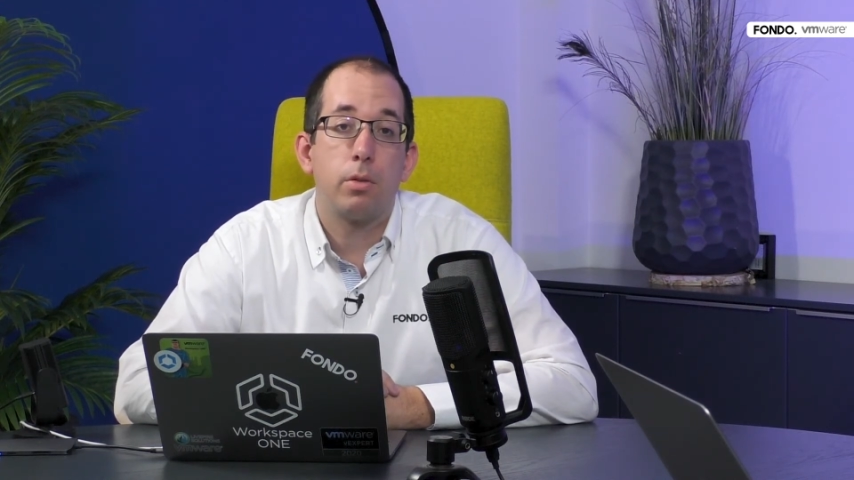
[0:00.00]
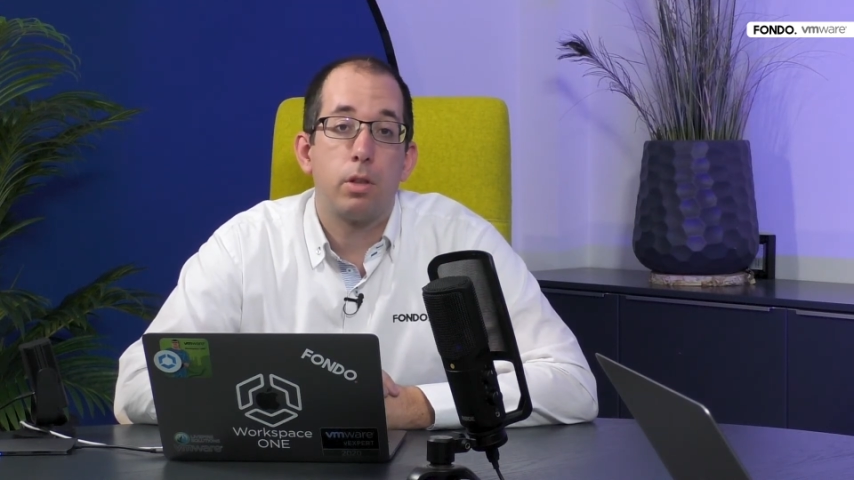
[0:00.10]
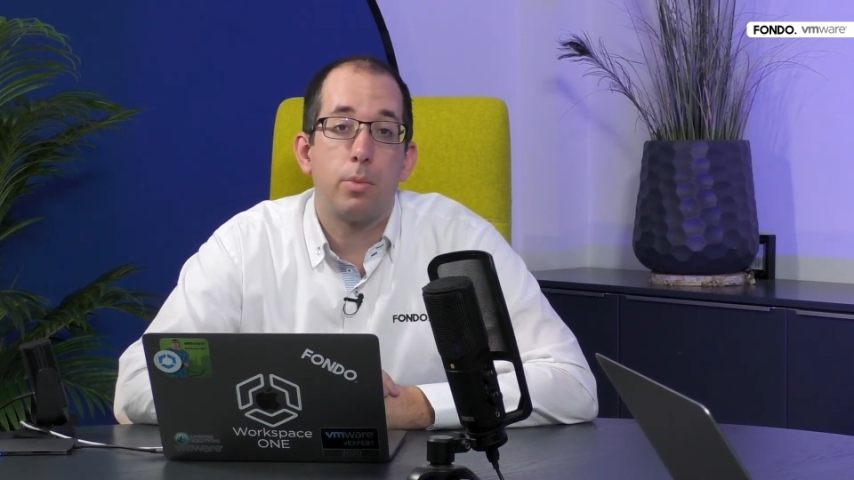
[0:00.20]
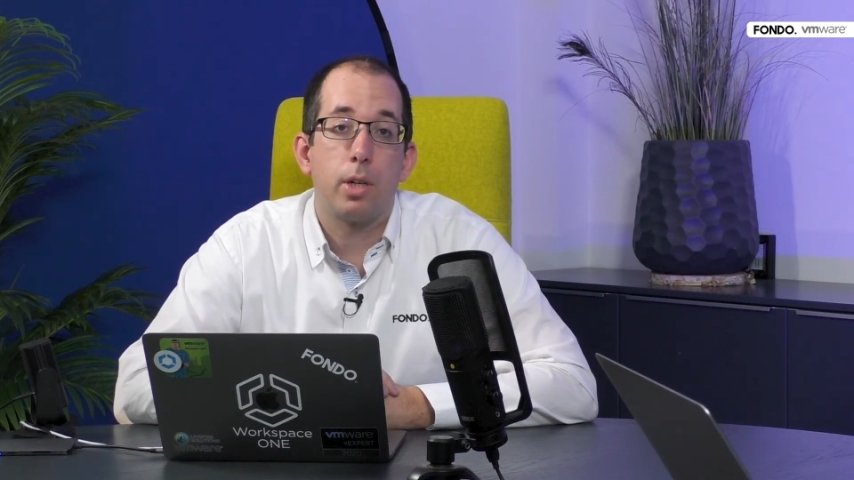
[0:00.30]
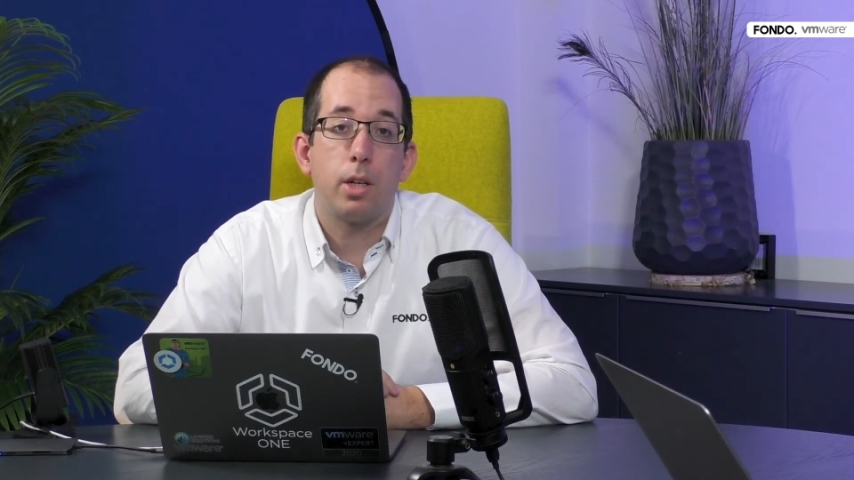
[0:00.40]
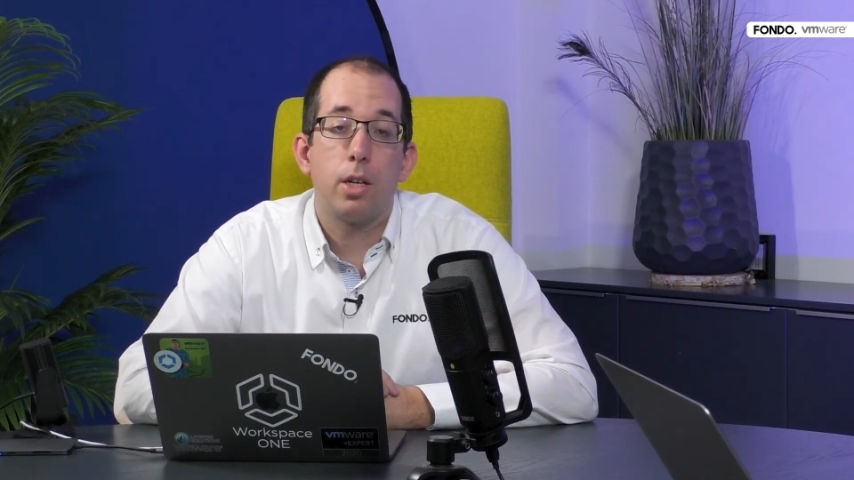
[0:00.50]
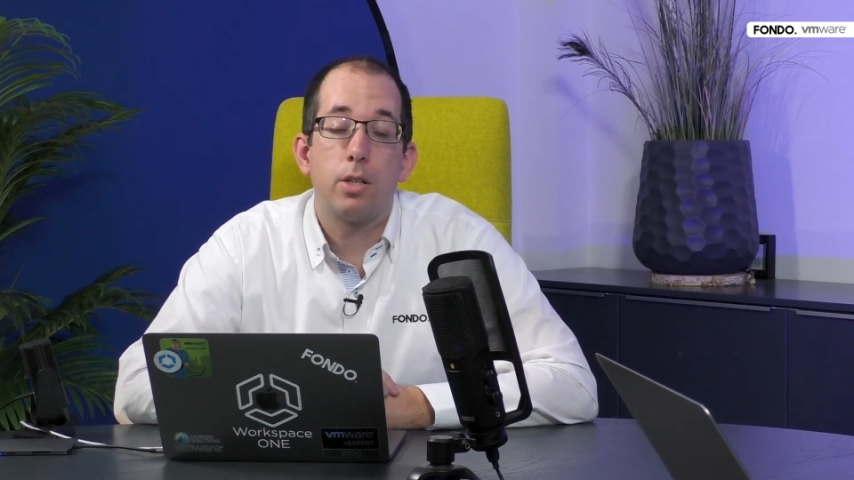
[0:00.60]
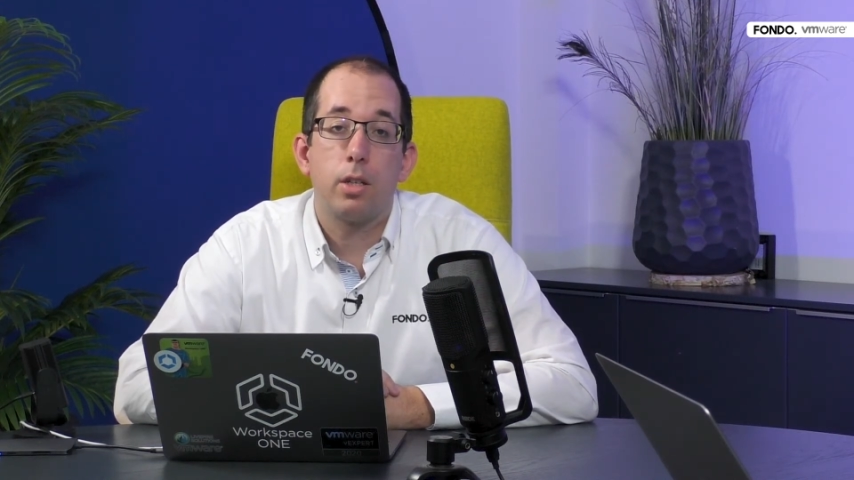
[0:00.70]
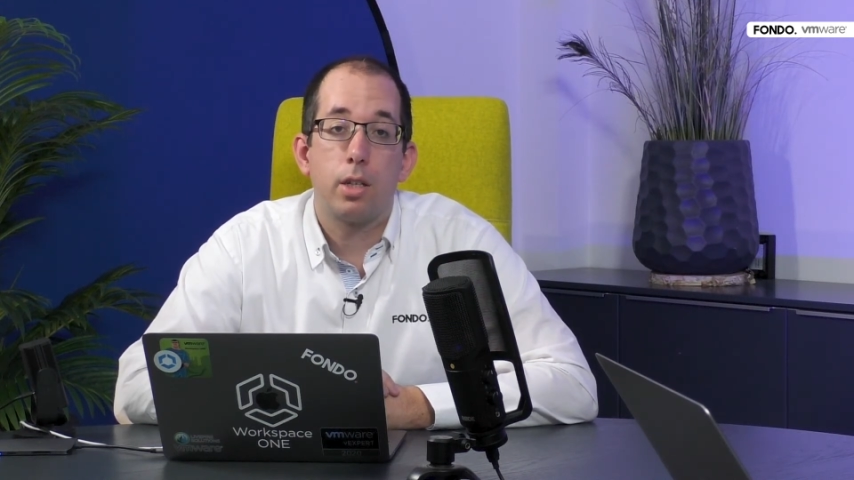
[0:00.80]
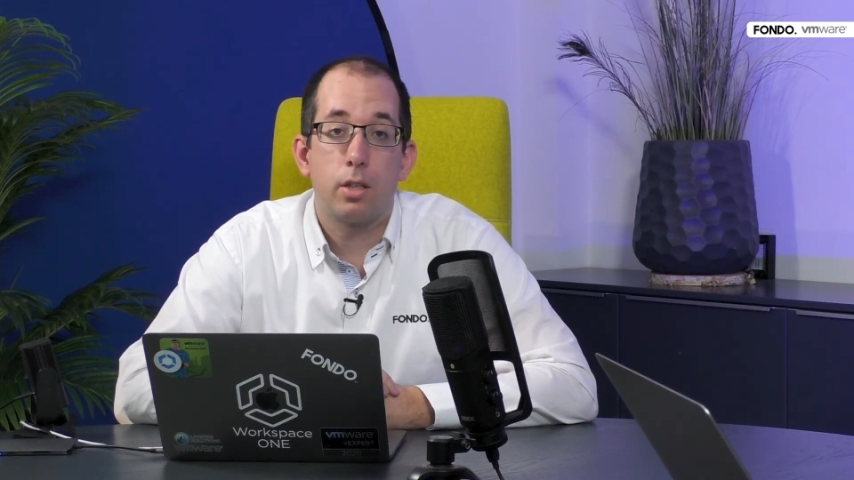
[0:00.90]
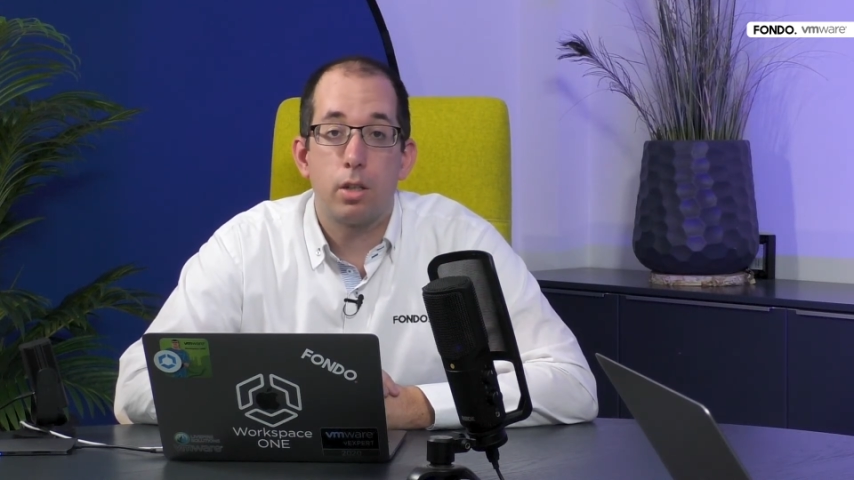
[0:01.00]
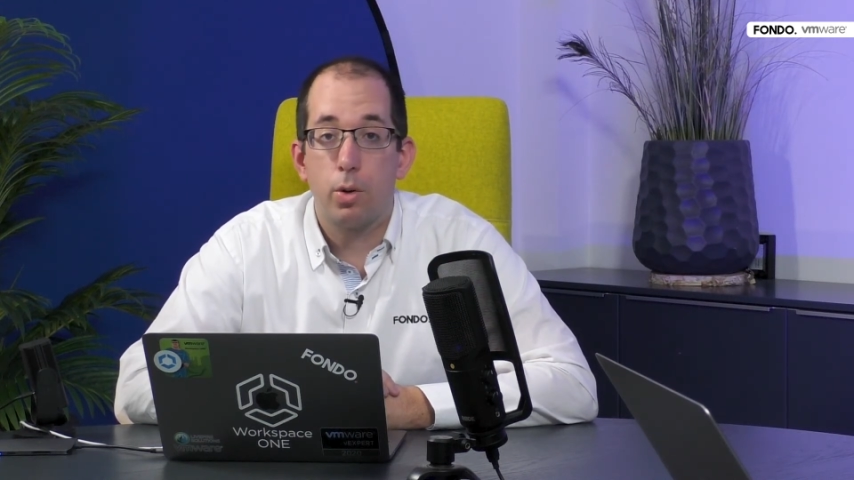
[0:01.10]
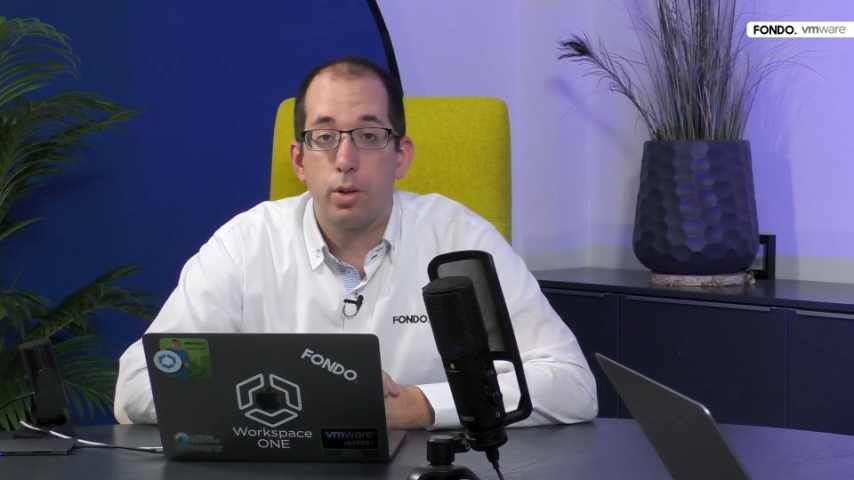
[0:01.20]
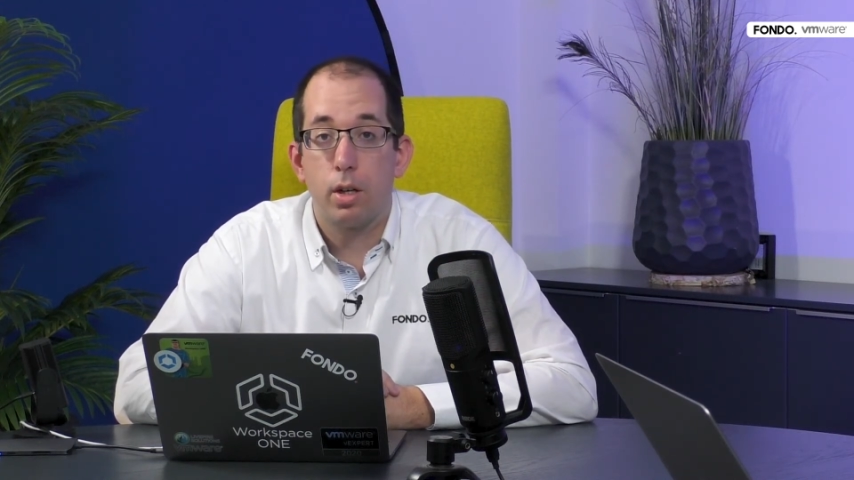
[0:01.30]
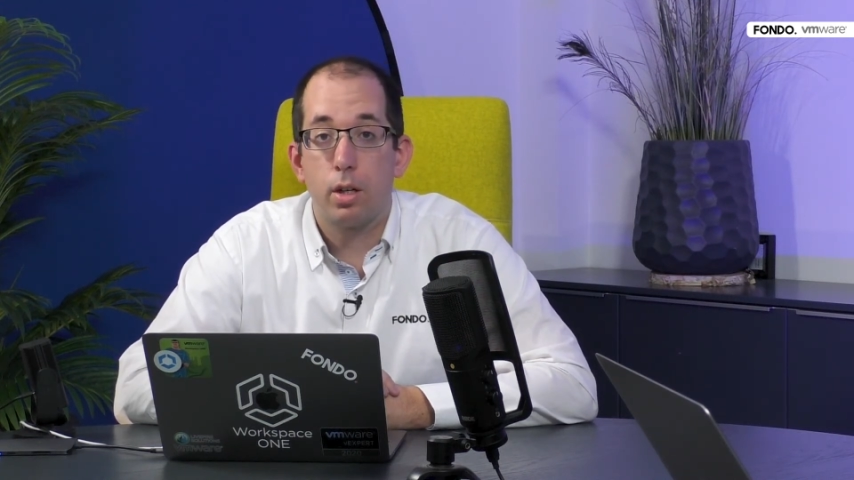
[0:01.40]
communication that is
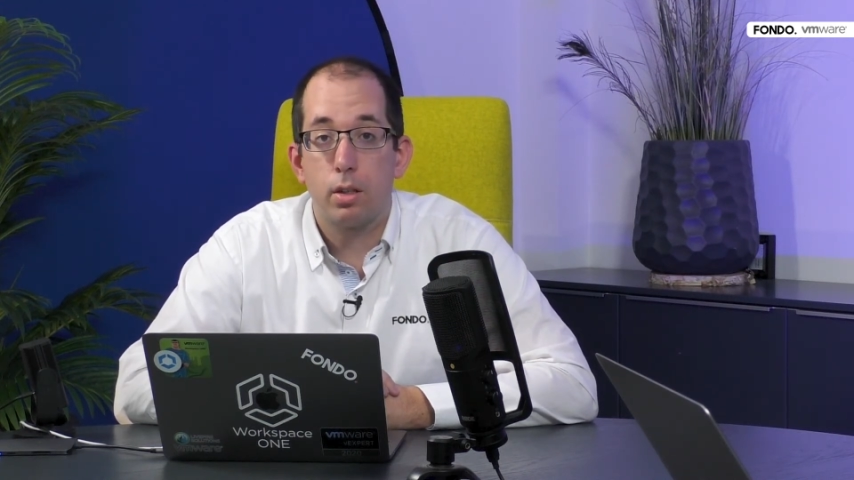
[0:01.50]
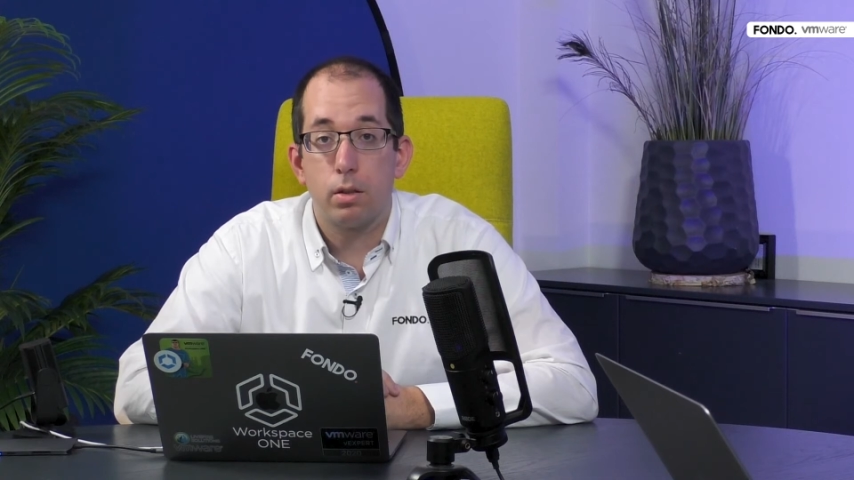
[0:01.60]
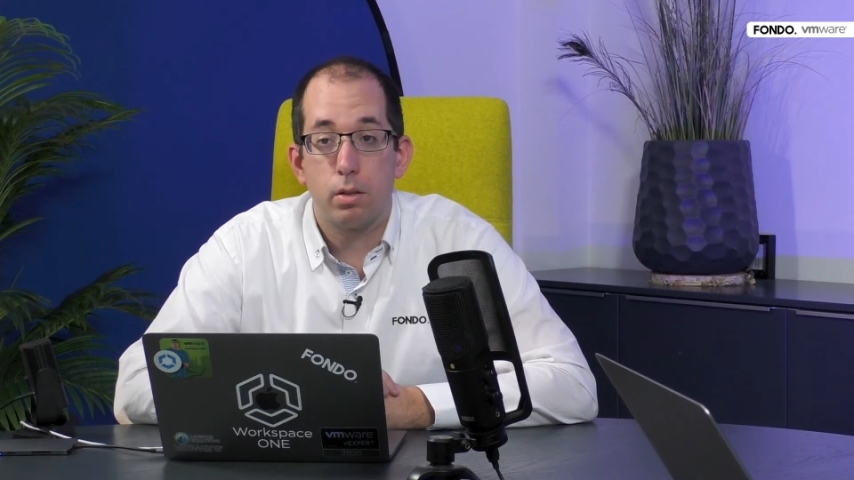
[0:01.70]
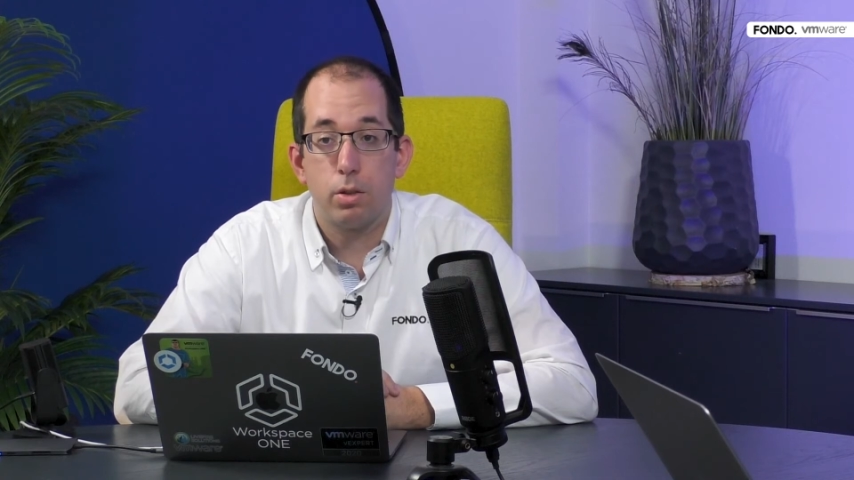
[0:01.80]
going on